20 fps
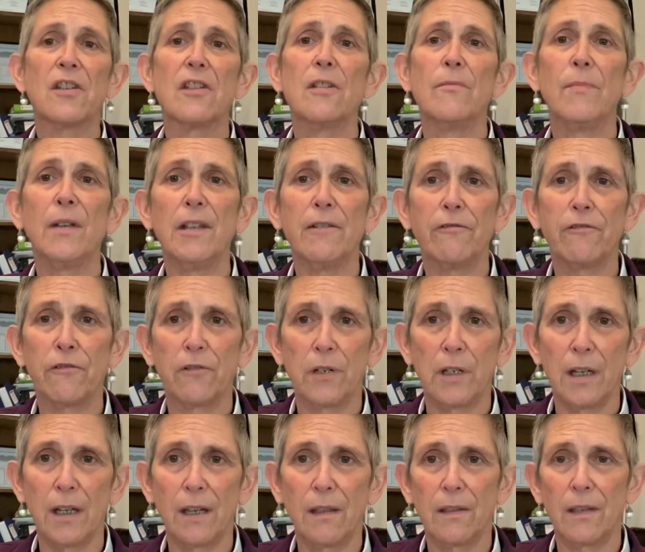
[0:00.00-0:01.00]
to be
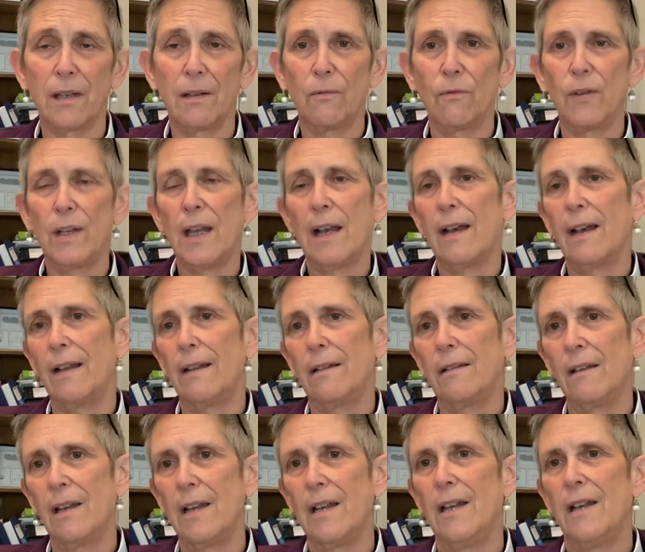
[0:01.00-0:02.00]
free, that we had